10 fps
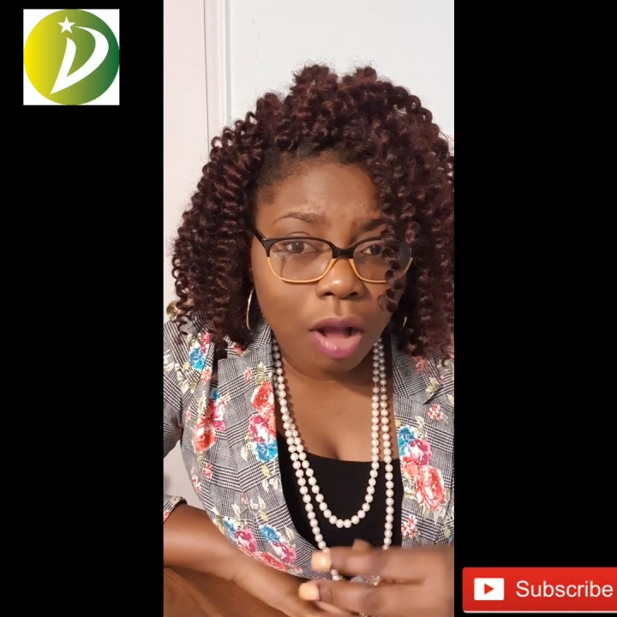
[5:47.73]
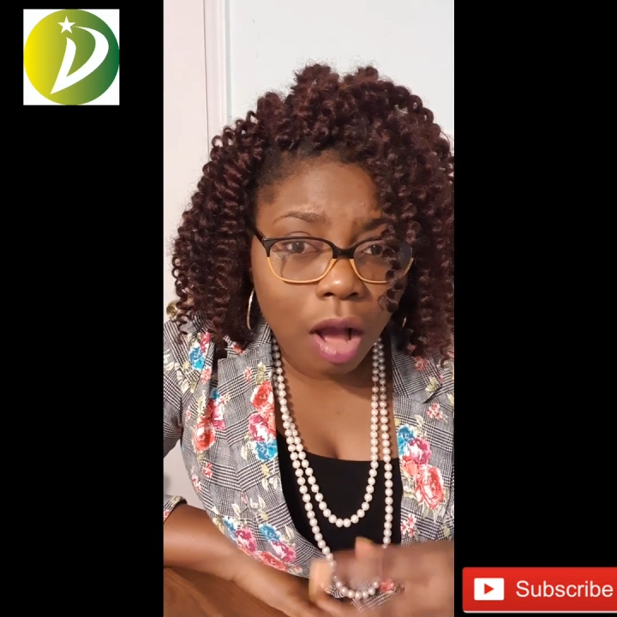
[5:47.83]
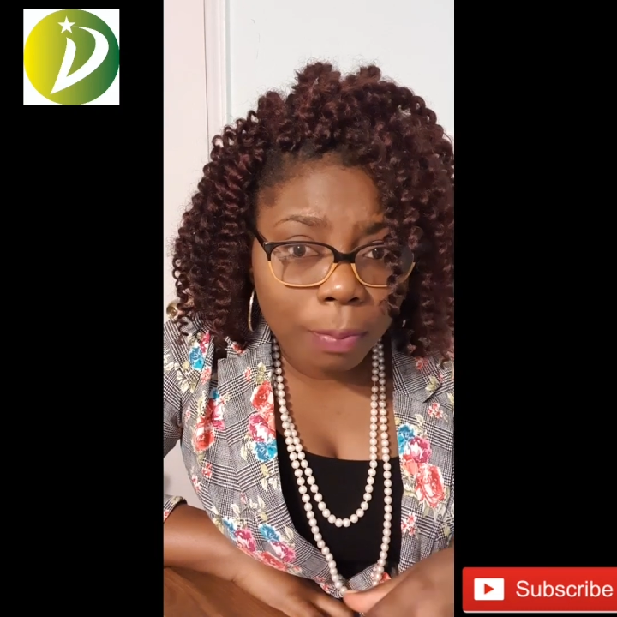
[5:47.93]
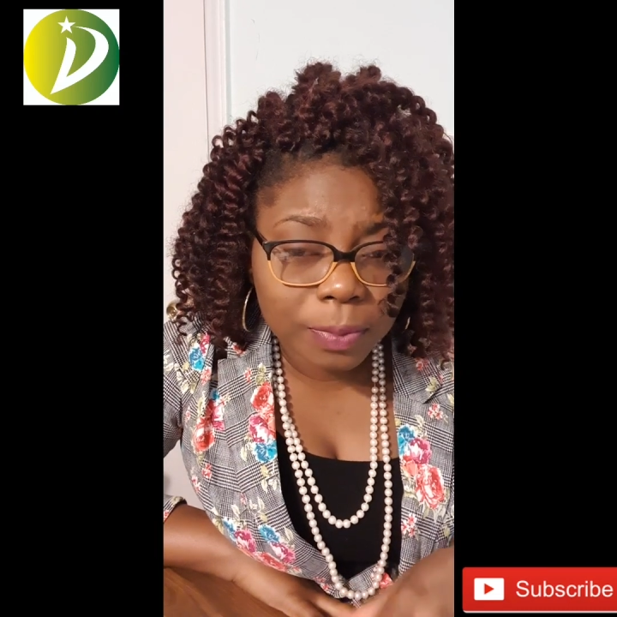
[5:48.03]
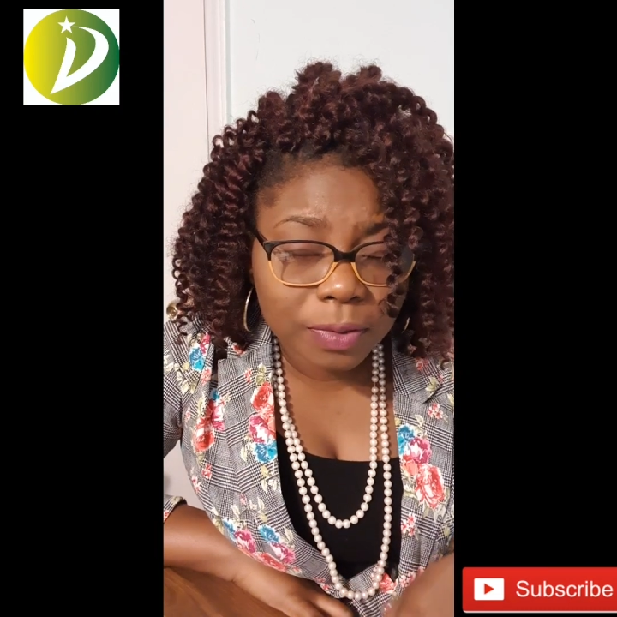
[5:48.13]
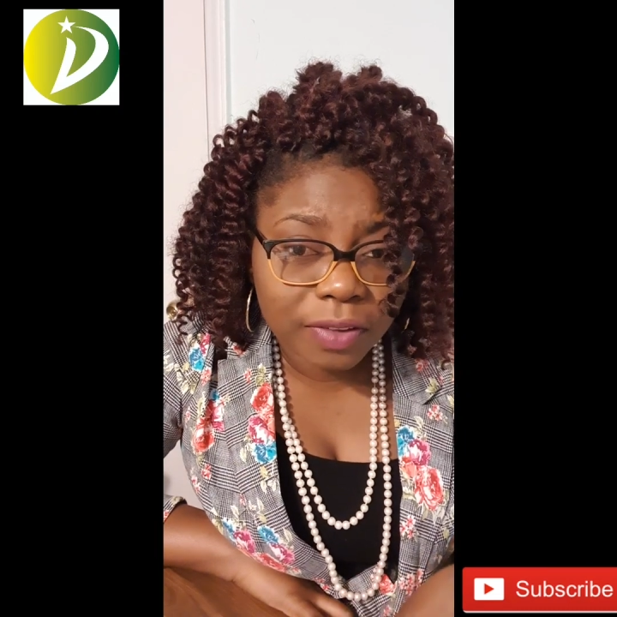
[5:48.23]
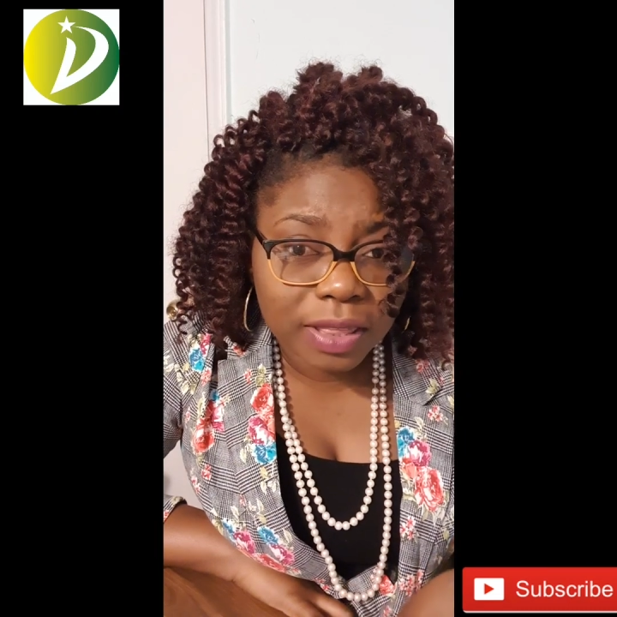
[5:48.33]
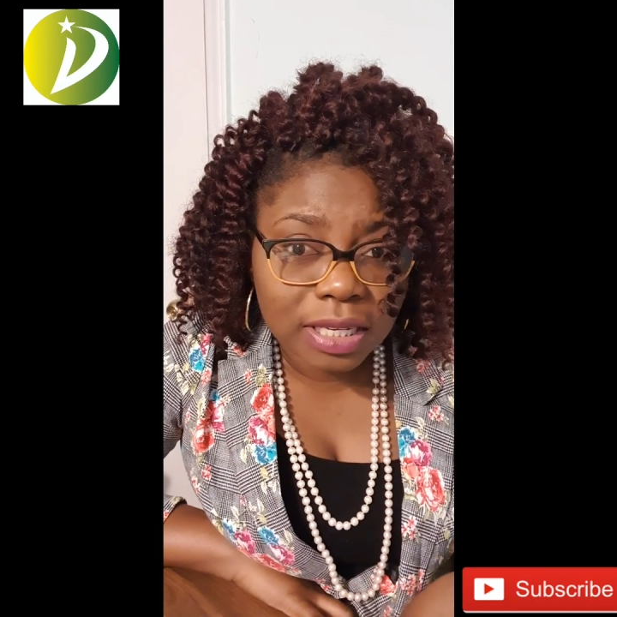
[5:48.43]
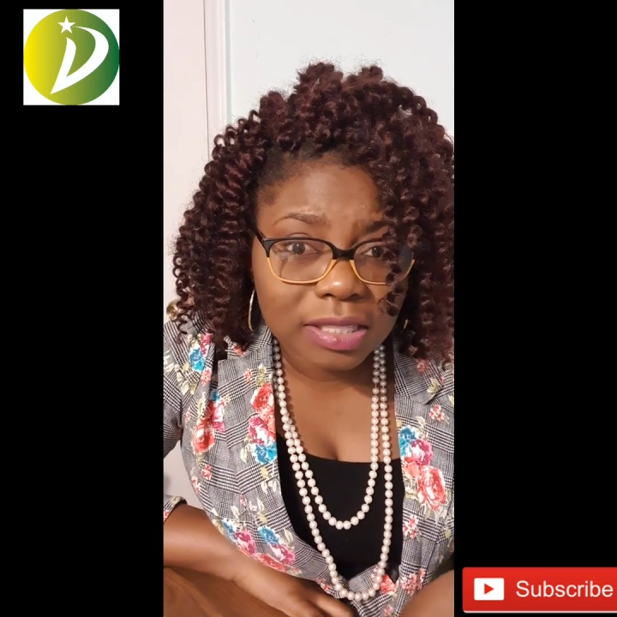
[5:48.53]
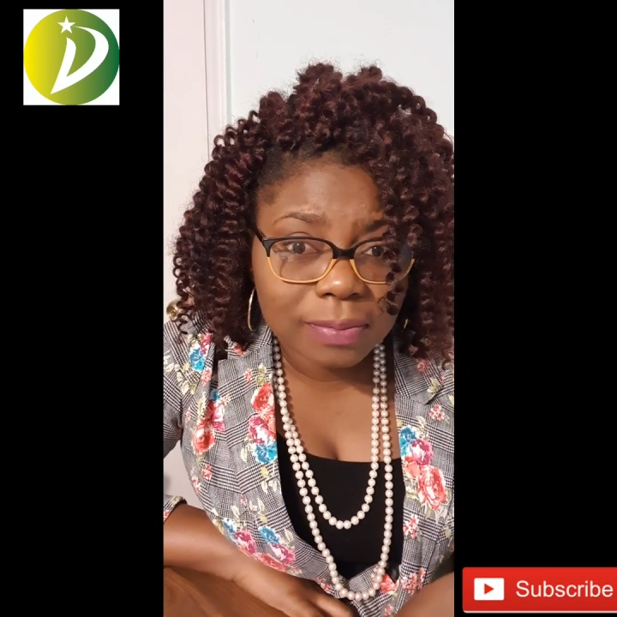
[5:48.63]
opt for
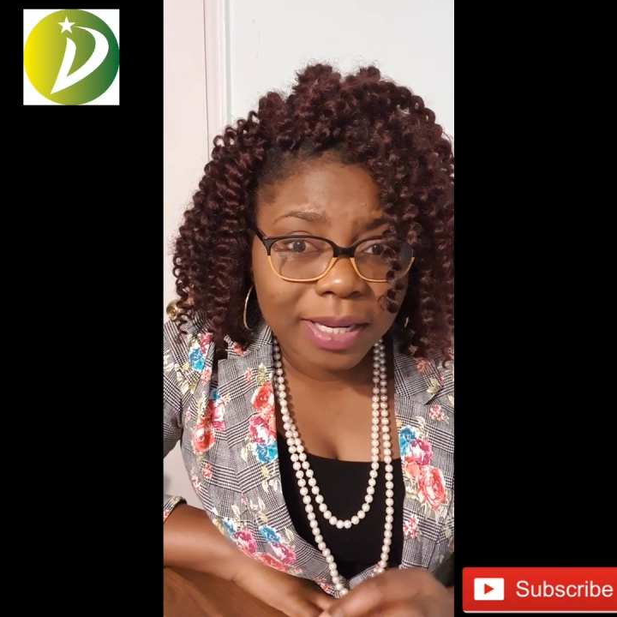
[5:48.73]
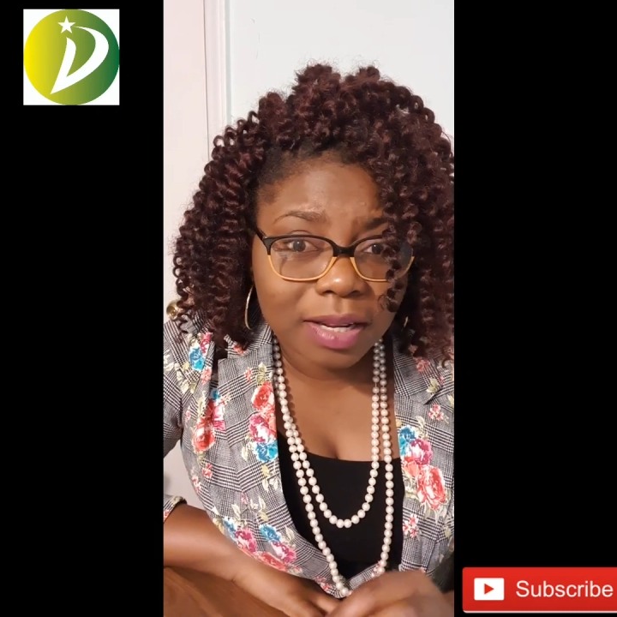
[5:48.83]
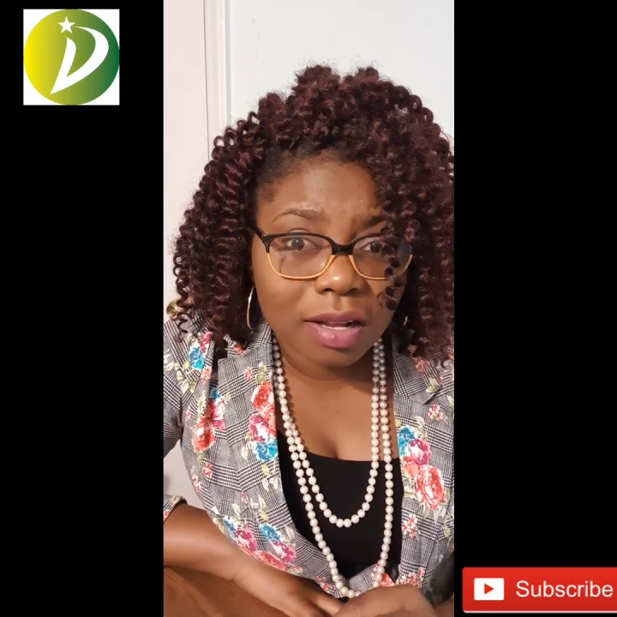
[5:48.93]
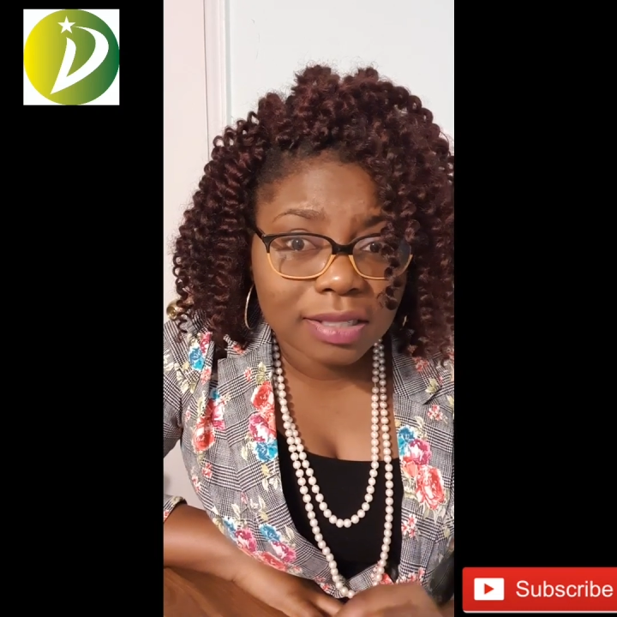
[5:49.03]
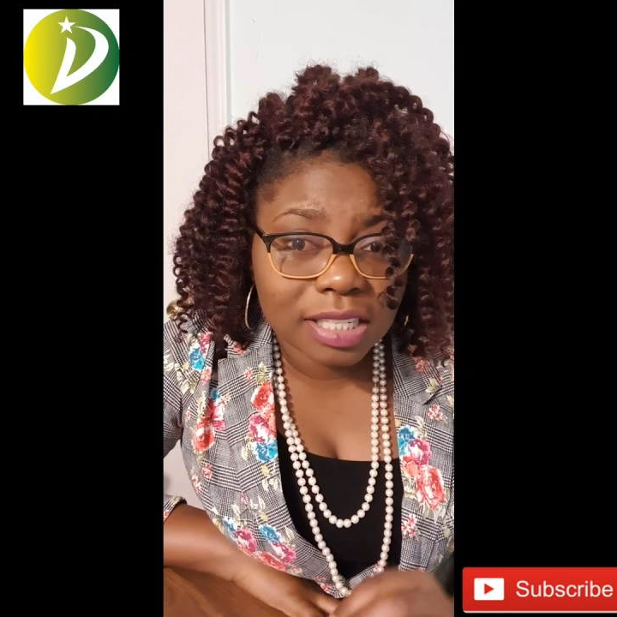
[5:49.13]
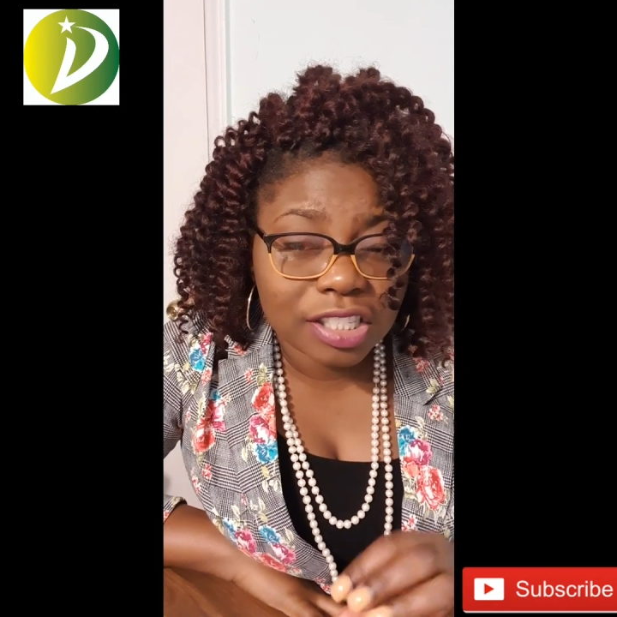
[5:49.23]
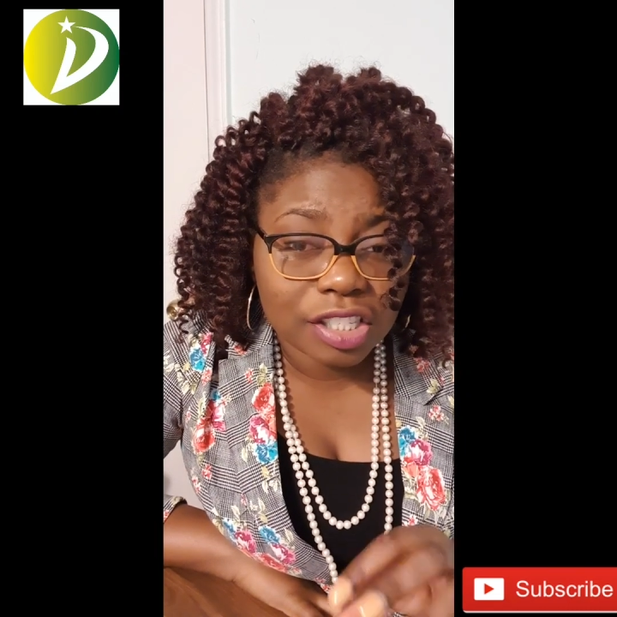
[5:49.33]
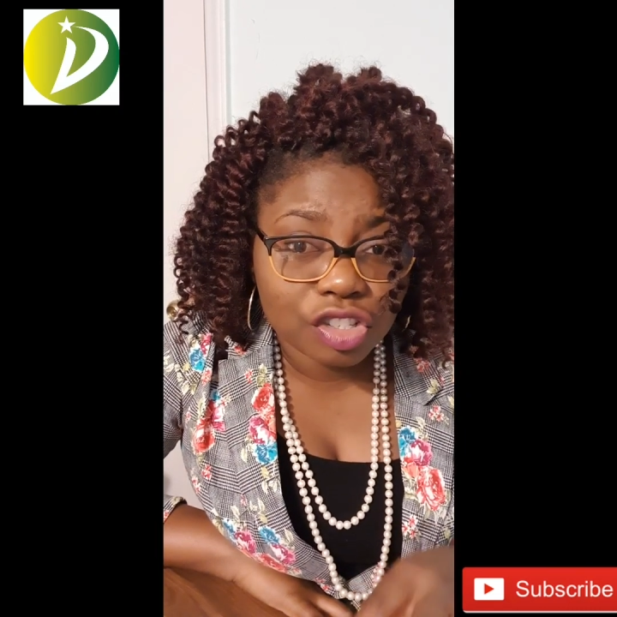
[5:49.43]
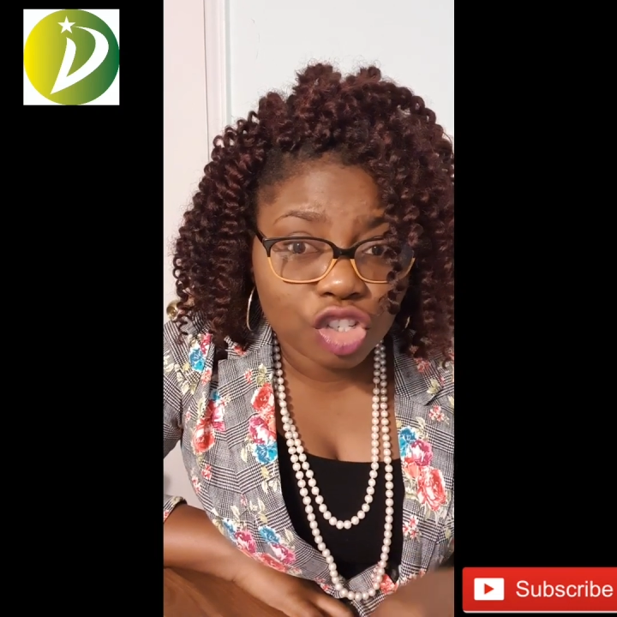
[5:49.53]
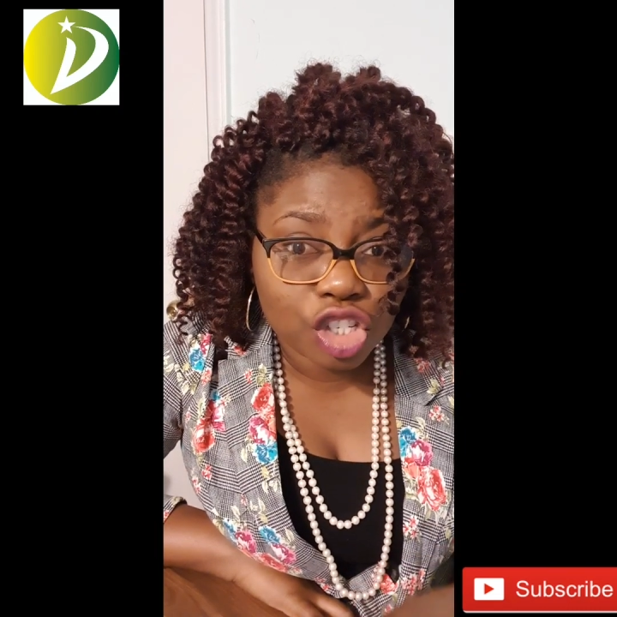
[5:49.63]
this because it
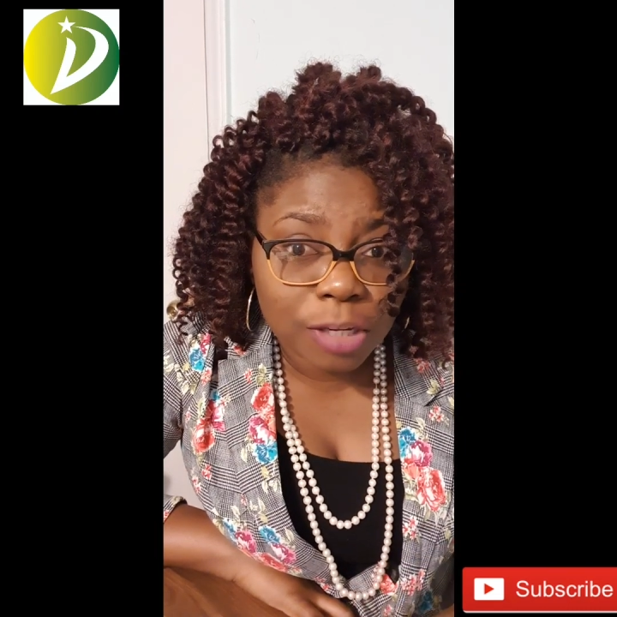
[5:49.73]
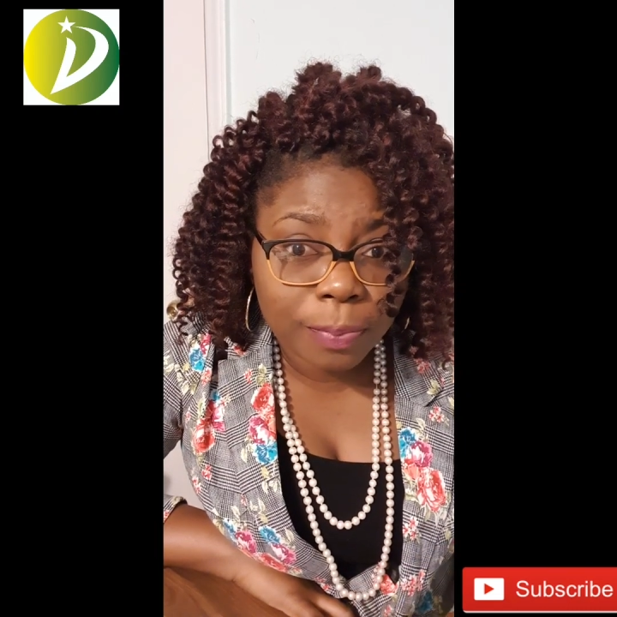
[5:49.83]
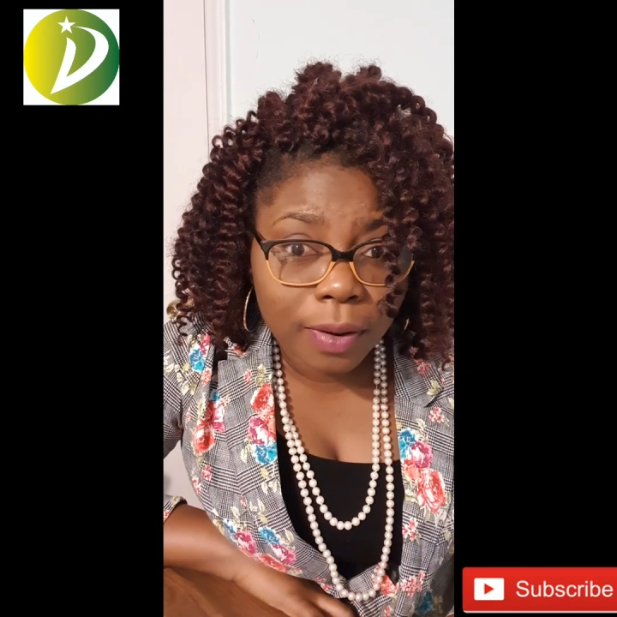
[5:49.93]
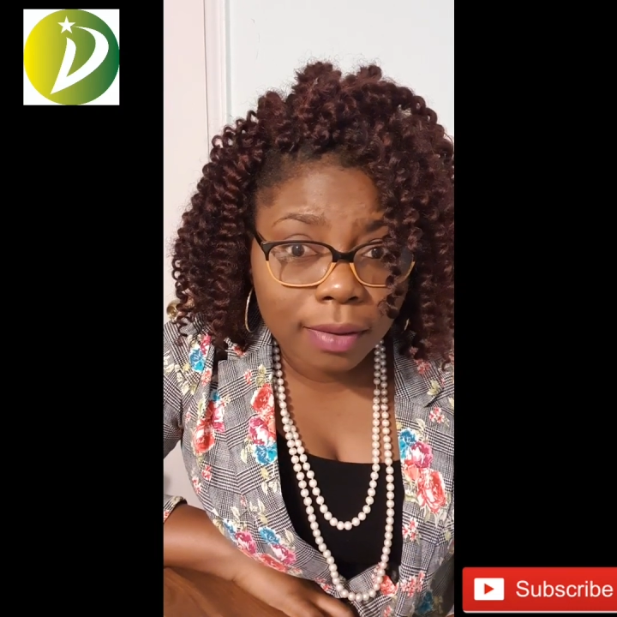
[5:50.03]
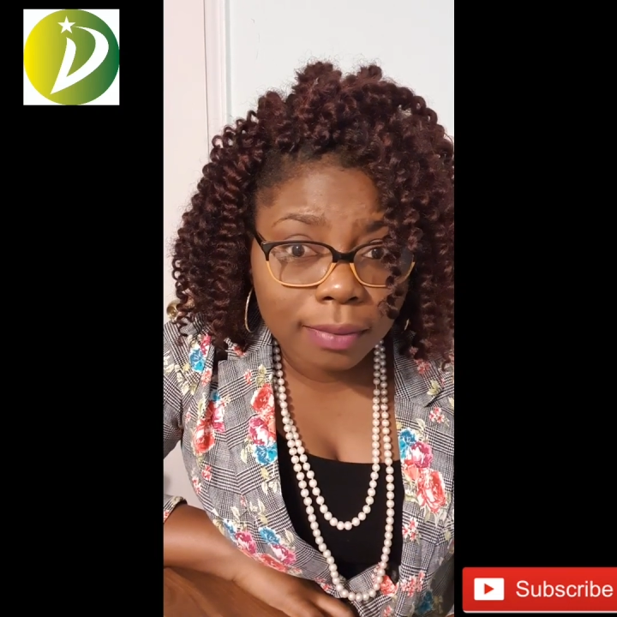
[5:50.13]
is cheaper